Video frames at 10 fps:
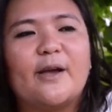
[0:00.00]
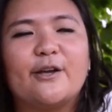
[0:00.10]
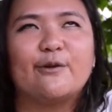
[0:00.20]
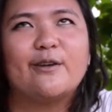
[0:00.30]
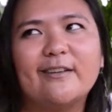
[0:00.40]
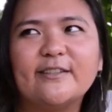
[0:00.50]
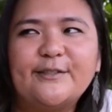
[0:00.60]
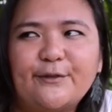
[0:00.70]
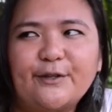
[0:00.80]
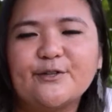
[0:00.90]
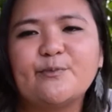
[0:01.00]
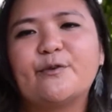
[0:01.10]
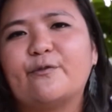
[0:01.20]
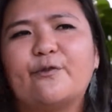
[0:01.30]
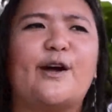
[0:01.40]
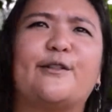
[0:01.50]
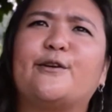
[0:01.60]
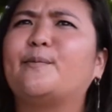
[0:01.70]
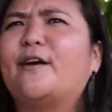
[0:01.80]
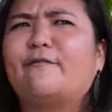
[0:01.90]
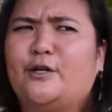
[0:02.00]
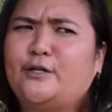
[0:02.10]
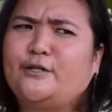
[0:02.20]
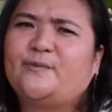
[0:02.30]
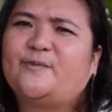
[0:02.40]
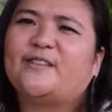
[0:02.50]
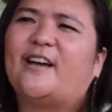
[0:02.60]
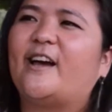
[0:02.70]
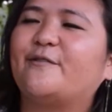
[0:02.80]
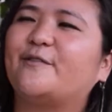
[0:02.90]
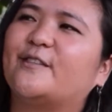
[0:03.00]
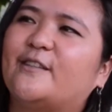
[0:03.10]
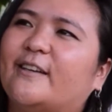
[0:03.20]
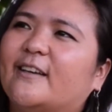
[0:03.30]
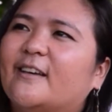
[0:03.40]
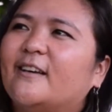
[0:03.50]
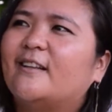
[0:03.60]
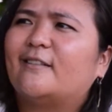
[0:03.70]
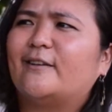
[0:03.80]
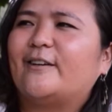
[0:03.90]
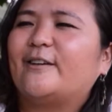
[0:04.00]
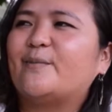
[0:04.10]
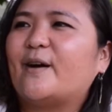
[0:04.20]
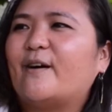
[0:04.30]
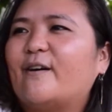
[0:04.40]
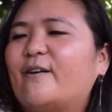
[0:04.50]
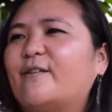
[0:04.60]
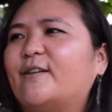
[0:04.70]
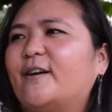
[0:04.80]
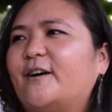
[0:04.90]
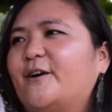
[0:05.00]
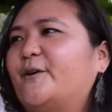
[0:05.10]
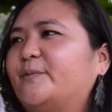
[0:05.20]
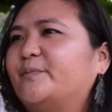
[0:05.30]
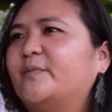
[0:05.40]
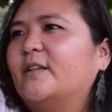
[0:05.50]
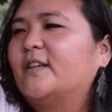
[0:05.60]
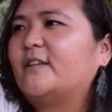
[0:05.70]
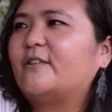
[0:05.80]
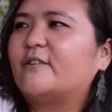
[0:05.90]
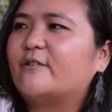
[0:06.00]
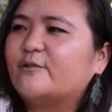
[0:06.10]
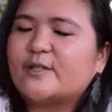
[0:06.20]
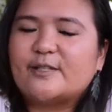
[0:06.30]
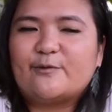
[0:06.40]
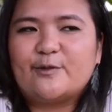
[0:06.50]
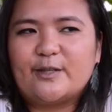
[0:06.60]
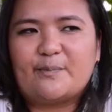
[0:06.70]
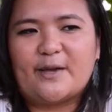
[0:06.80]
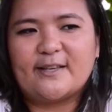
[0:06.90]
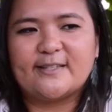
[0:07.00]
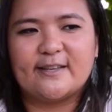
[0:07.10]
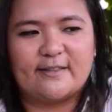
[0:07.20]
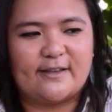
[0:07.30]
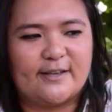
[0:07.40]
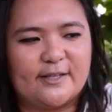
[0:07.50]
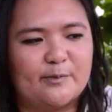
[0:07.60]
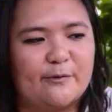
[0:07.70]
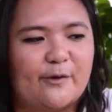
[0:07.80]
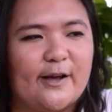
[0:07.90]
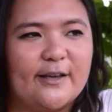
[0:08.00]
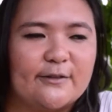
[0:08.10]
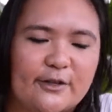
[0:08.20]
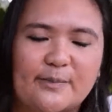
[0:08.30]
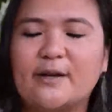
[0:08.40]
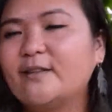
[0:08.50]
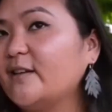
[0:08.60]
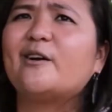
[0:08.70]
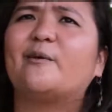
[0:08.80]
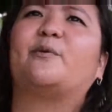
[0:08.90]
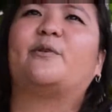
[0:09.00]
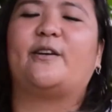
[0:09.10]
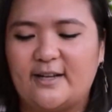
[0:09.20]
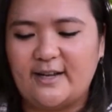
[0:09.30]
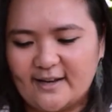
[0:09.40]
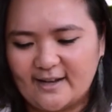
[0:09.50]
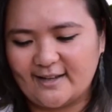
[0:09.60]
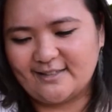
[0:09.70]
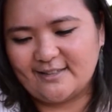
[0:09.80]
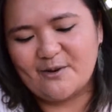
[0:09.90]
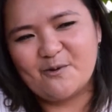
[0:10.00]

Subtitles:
my greetings first before I learn my verbs. I have to like learn about you know, just really basic things before I can learn about the airport, and I